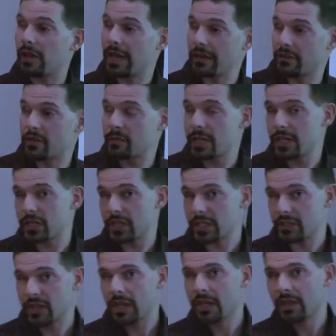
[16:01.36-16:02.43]
for a lot of
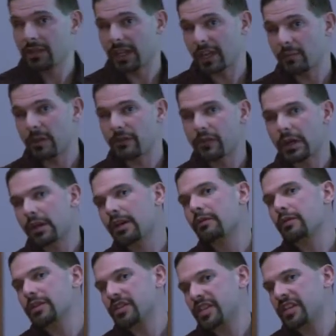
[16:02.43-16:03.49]
species. They could be
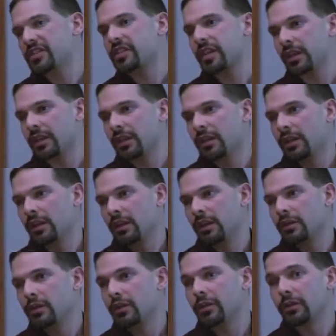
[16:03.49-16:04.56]
very resistant
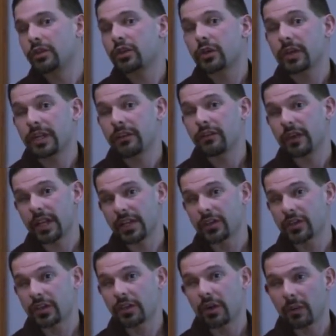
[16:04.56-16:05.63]
to tree
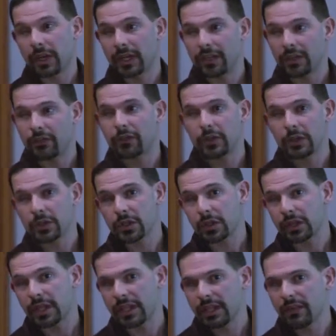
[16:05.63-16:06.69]
invasion going into the
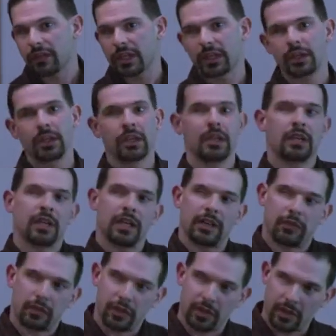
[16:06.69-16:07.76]
future, even
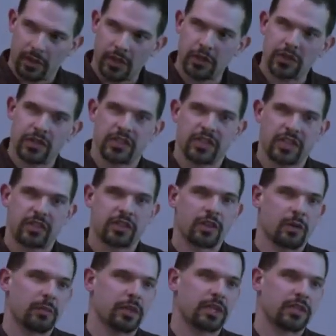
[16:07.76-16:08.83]
if the larger
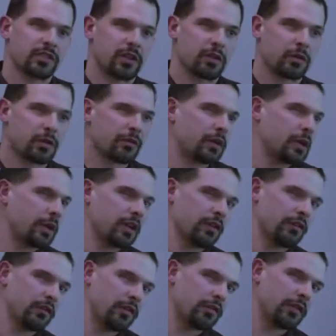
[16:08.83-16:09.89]
system is under a very
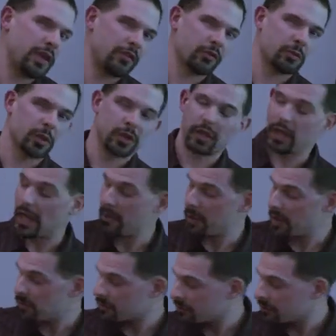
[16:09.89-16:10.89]
unfavorable mm-hmm. climate.